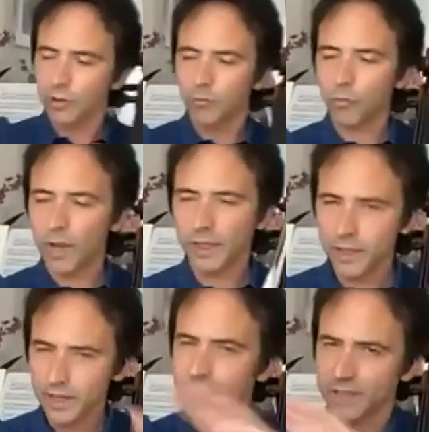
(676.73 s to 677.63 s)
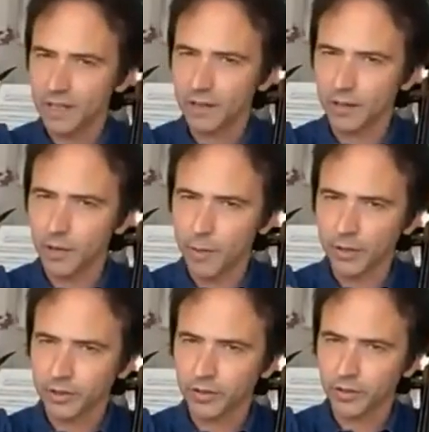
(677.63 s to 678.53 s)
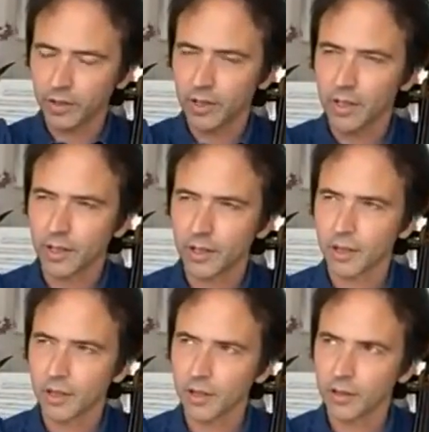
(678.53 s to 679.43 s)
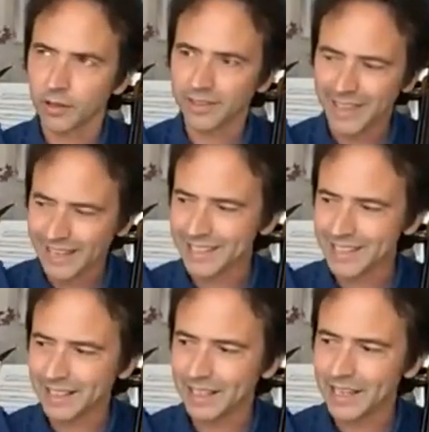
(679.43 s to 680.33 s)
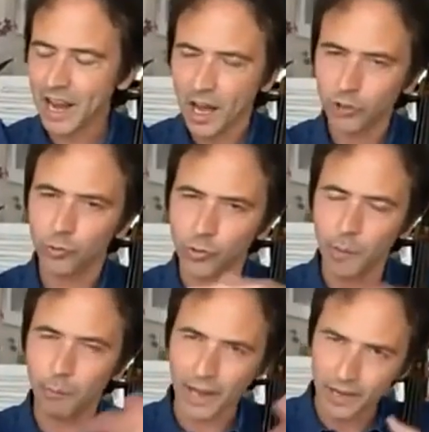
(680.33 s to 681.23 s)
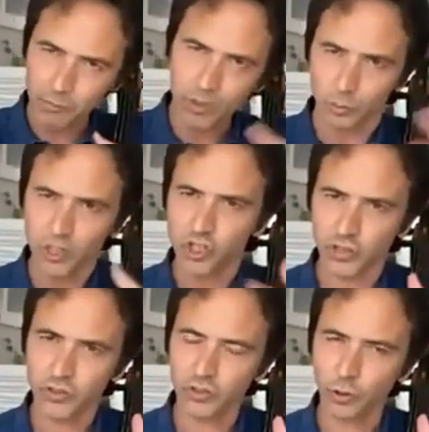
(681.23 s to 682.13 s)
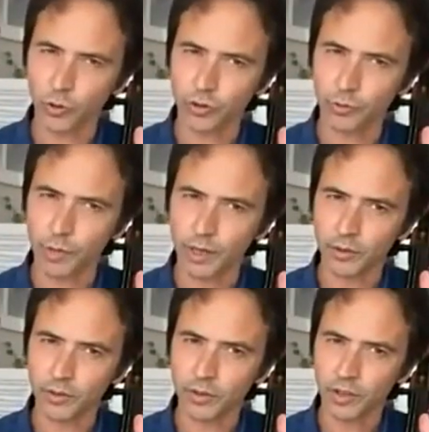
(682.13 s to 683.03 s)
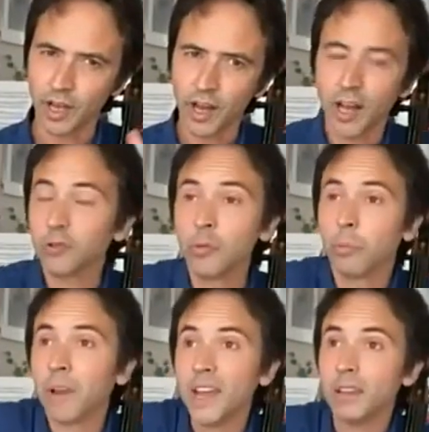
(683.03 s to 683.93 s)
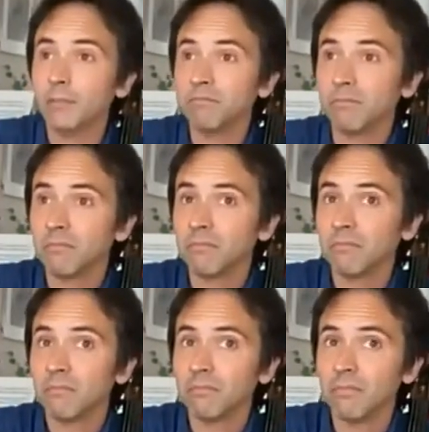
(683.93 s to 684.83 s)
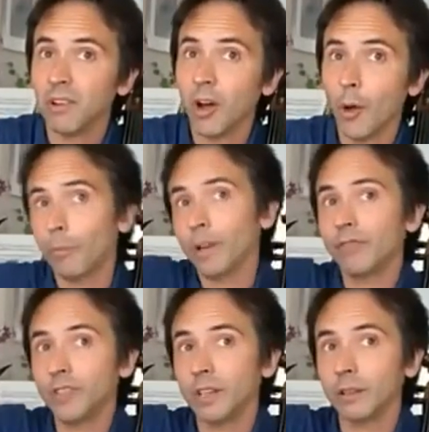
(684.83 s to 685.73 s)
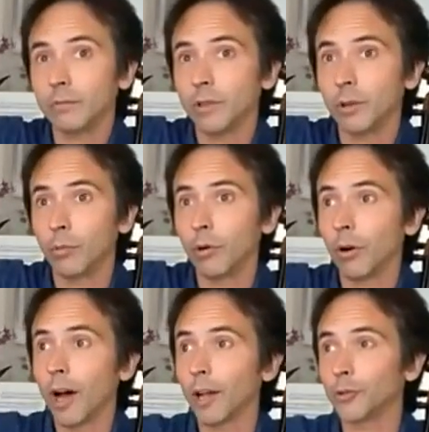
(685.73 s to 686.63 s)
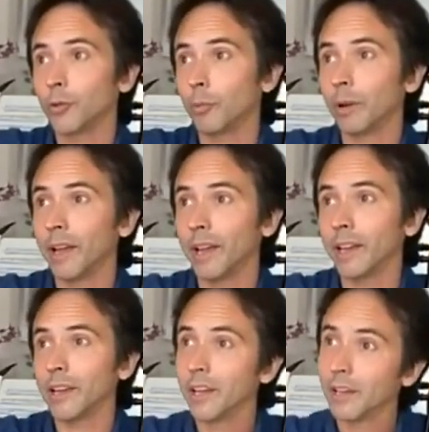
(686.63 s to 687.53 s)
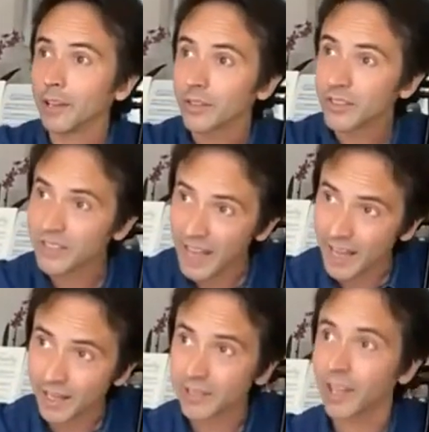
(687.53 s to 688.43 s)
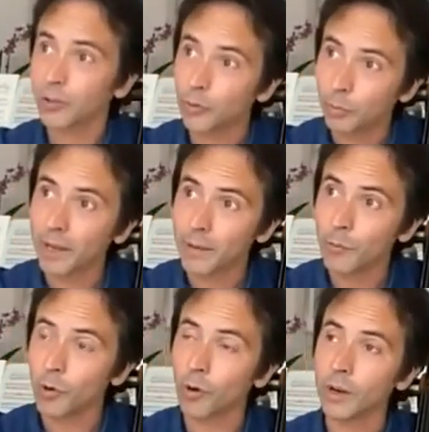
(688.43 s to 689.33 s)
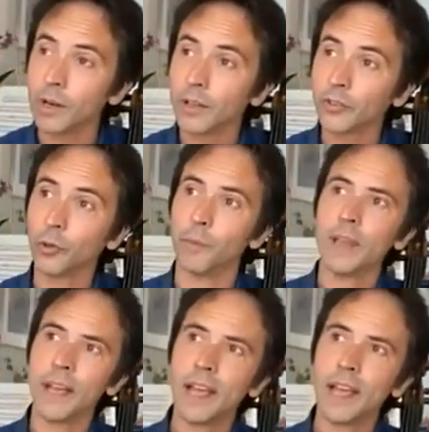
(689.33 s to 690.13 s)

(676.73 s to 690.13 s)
One thing still about technically how to apply what we just talked about. How do you play uplifting with the bow? How do you play sad? How do you play more? So,